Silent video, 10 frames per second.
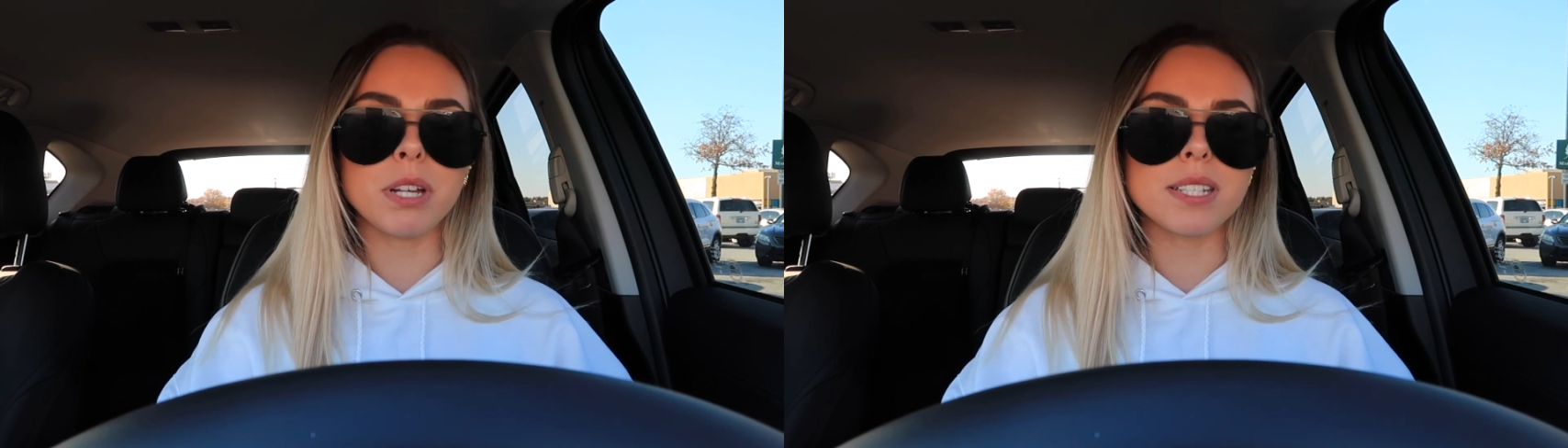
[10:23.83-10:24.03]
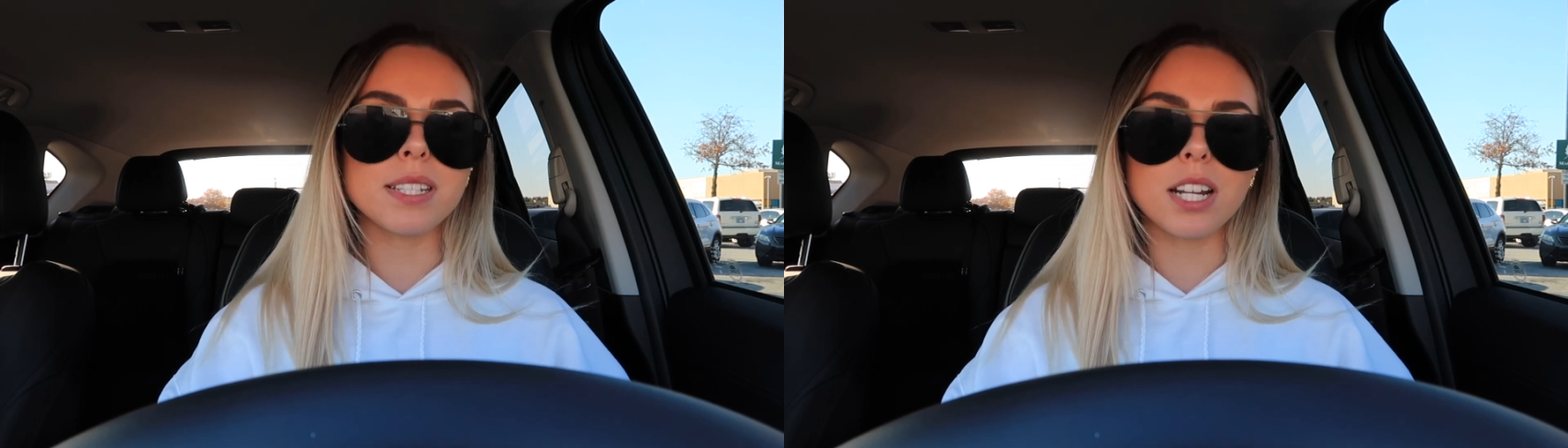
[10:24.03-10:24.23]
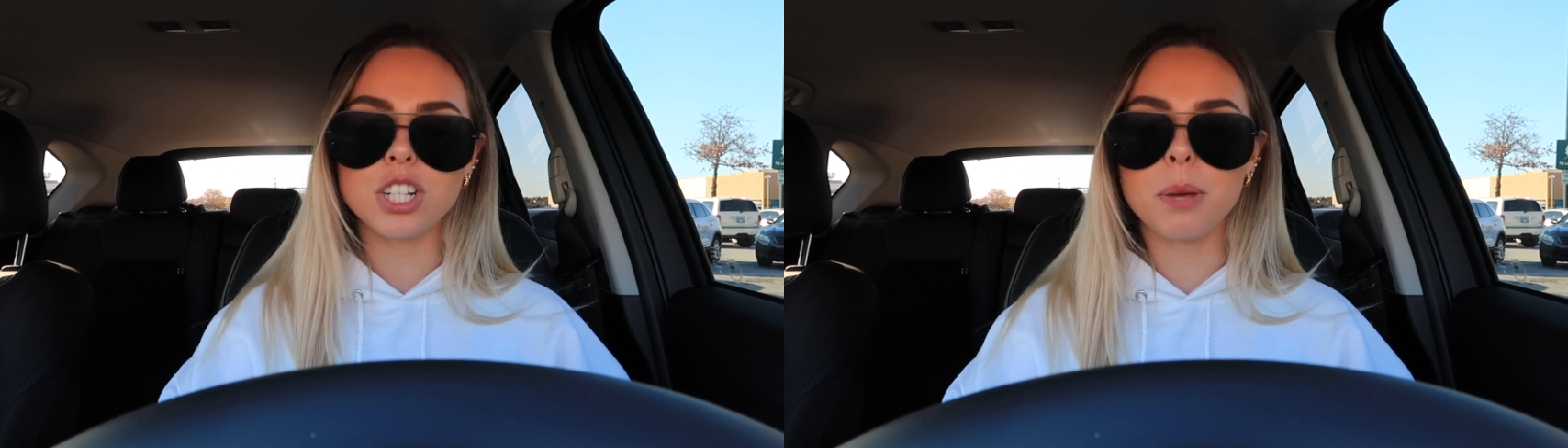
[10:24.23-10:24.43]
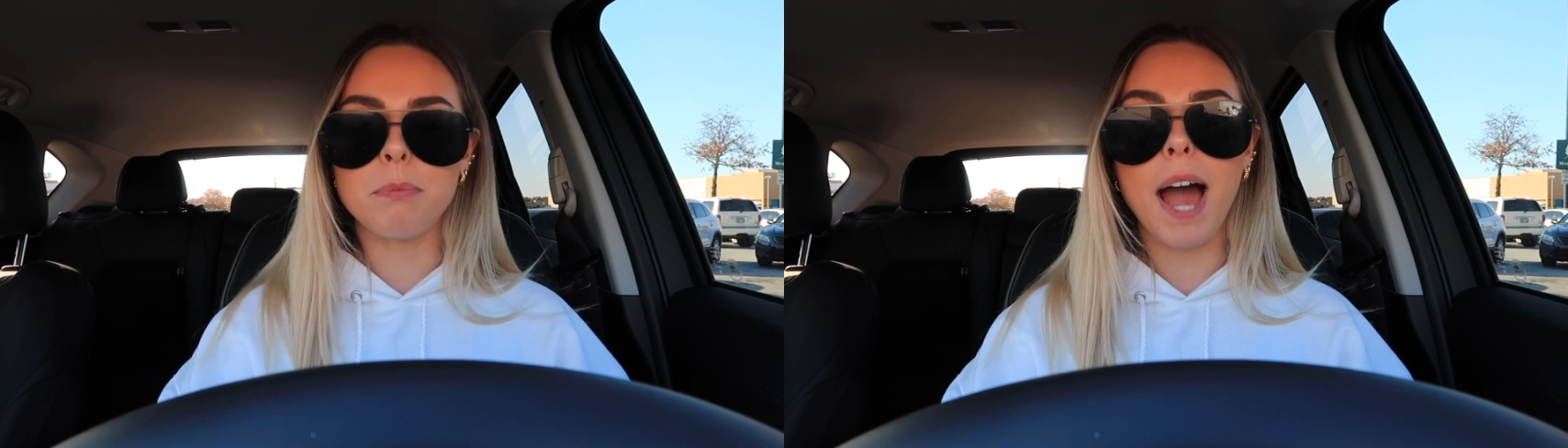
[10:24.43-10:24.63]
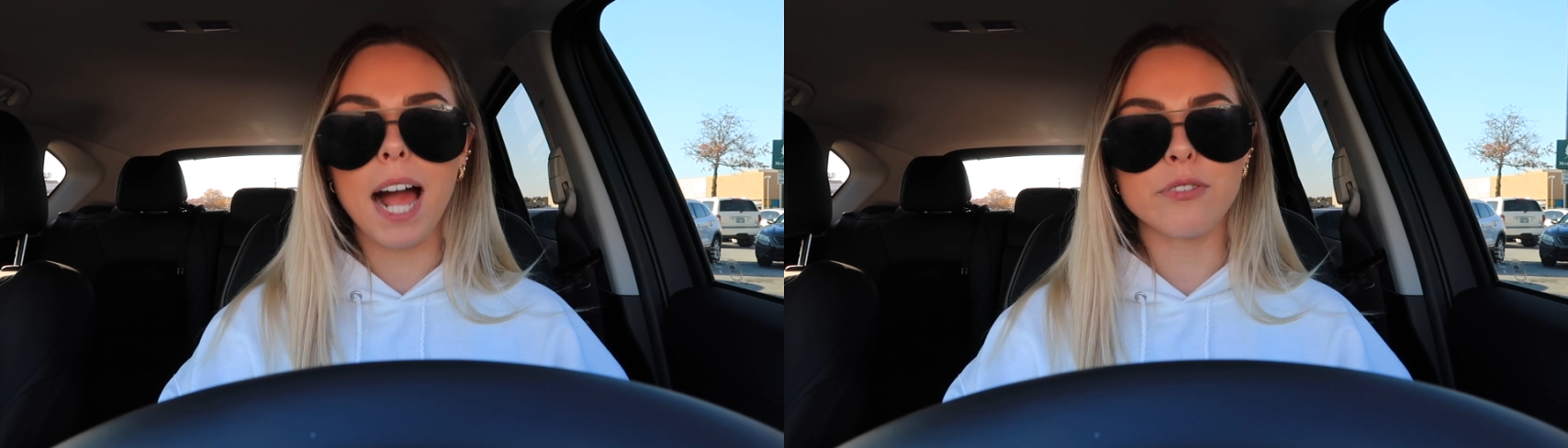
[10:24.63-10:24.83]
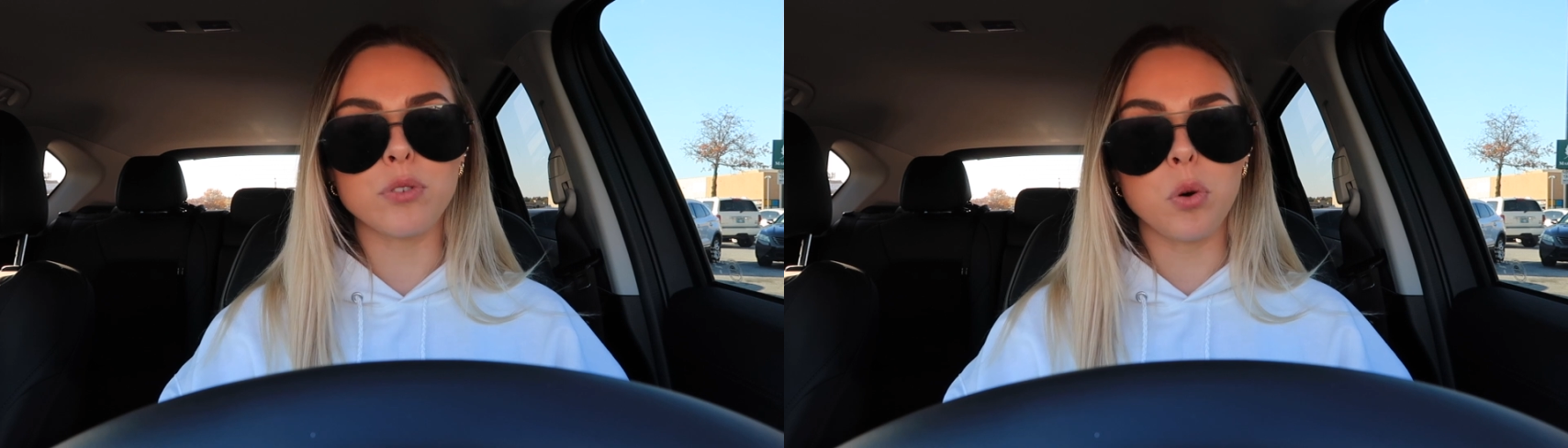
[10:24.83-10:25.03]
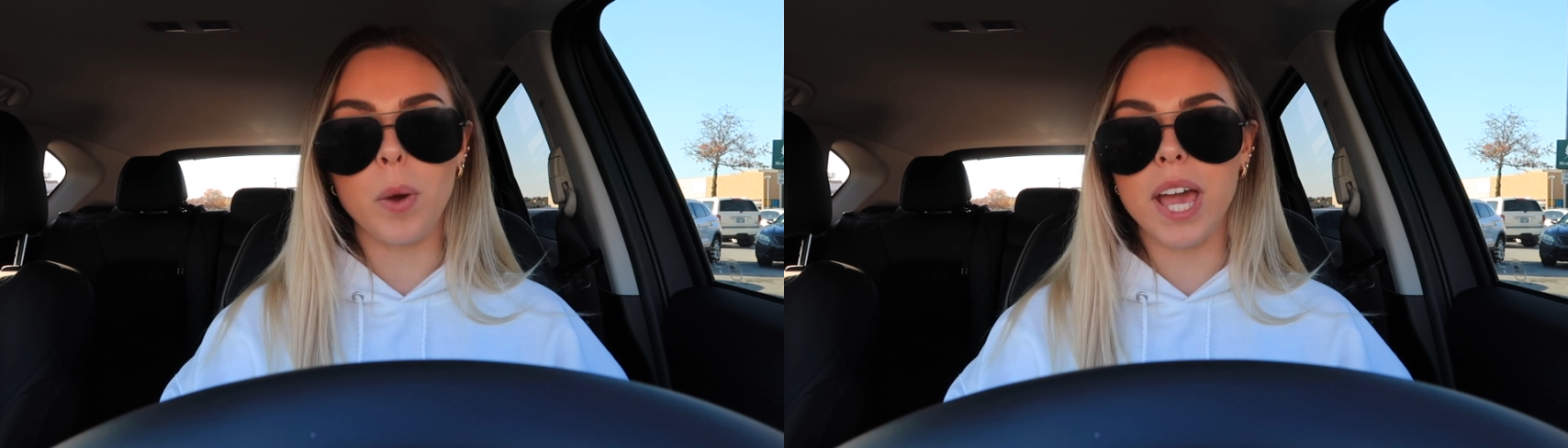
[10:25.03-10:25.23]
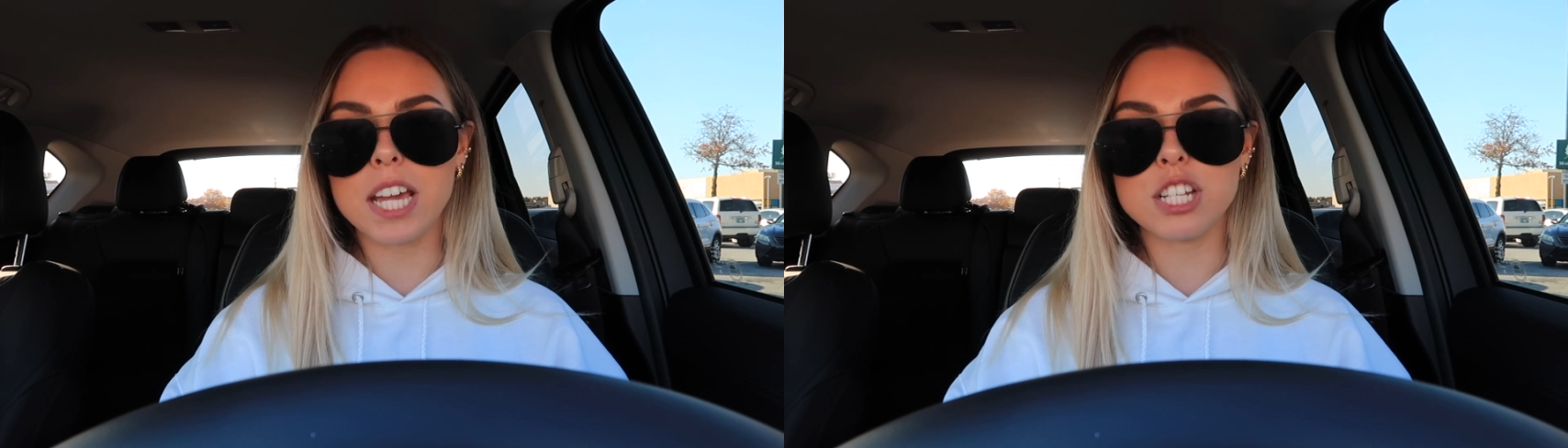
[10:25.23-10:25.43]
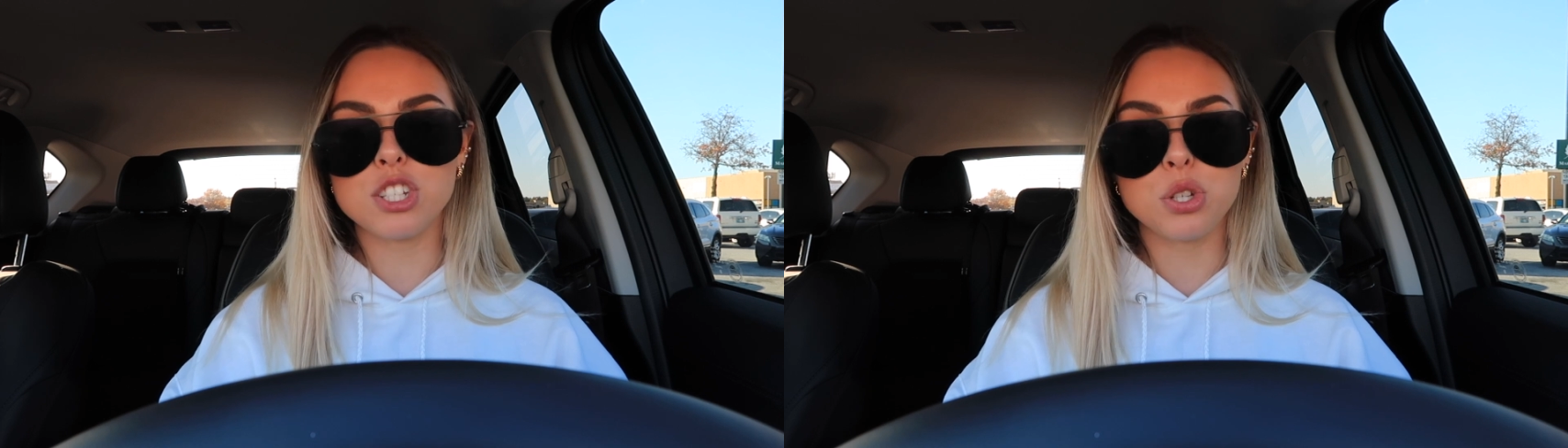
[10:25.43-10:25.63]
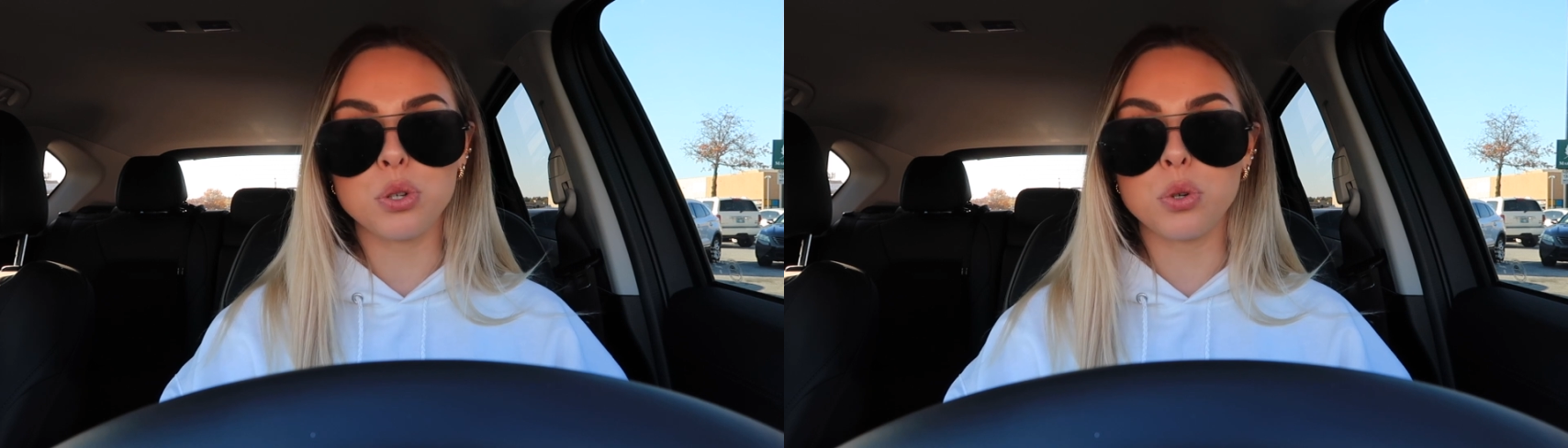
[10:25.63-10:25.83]
but such an impactful way
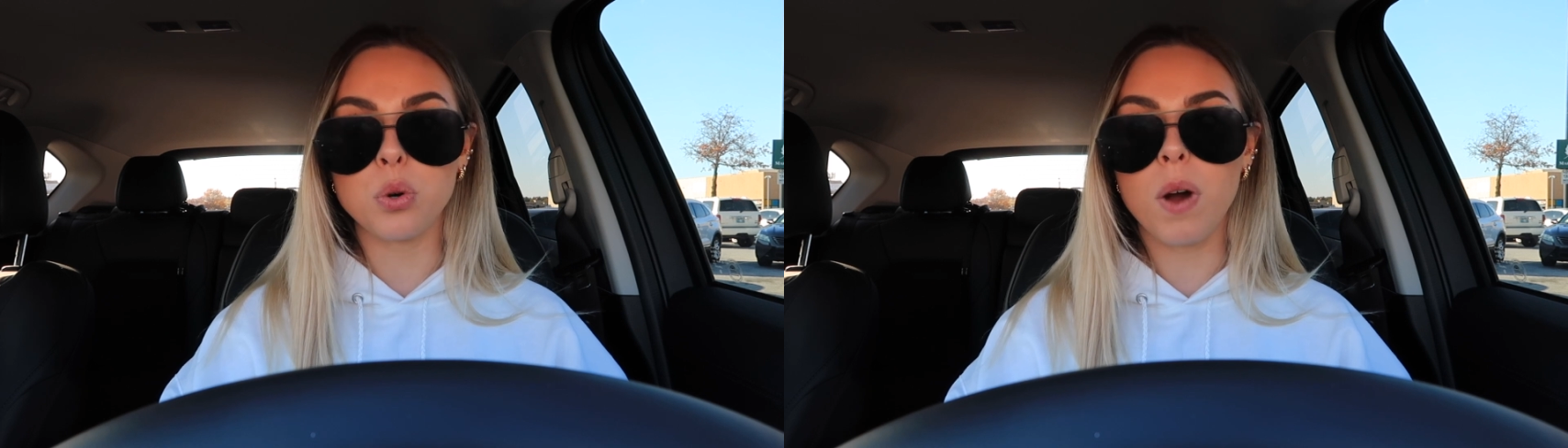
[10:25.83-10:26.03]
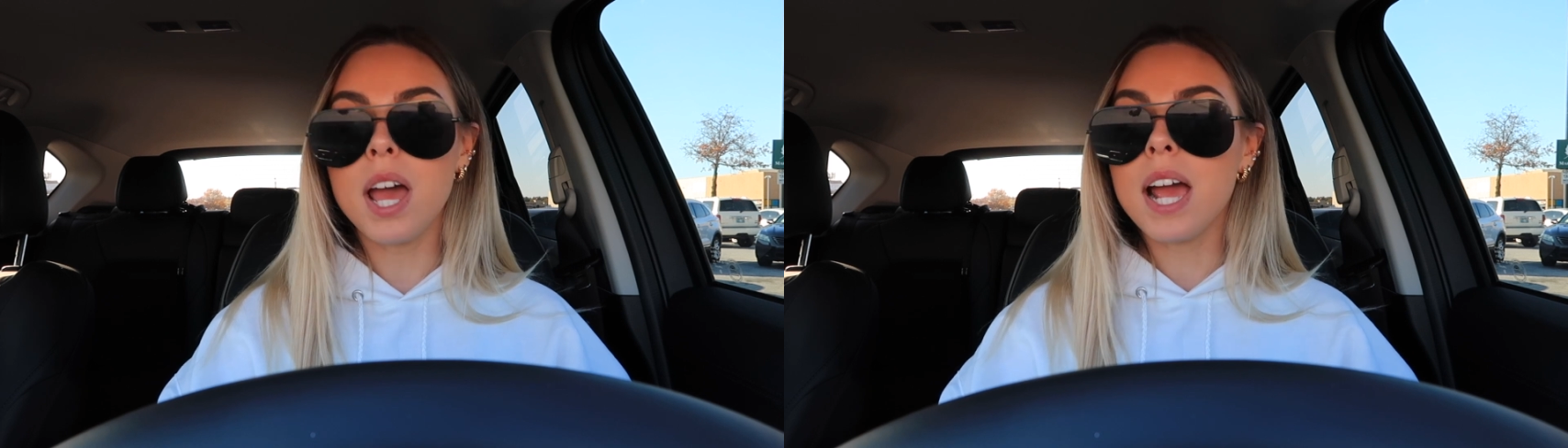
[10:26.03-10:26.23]
to